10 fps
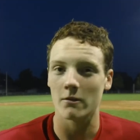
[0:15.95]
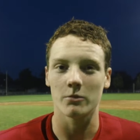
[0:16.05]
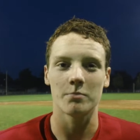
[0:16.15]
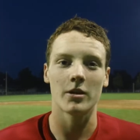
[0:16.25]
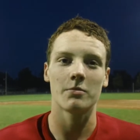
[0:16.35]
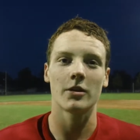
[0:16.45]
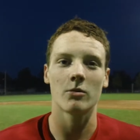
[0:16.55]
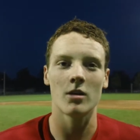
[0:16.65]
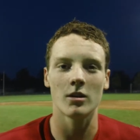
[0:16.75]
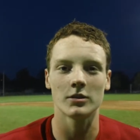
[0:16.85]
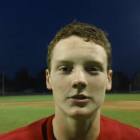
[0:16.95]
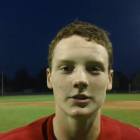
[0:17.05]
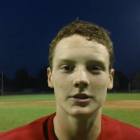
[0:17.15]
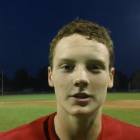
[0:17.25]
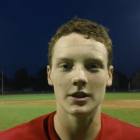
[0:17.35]
we played pretty well,
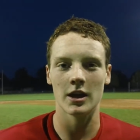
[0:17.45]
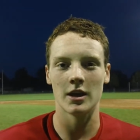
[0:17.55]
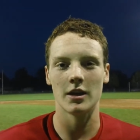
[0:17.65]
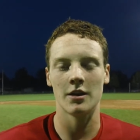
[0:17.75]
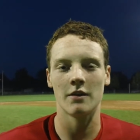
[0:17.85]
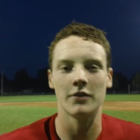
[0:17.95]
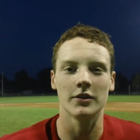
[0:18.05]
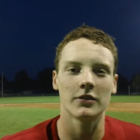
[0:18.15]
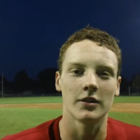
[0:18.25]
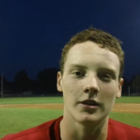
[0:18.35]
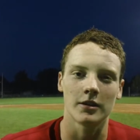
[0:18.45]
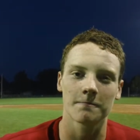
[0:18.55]
just not enough hits tonight.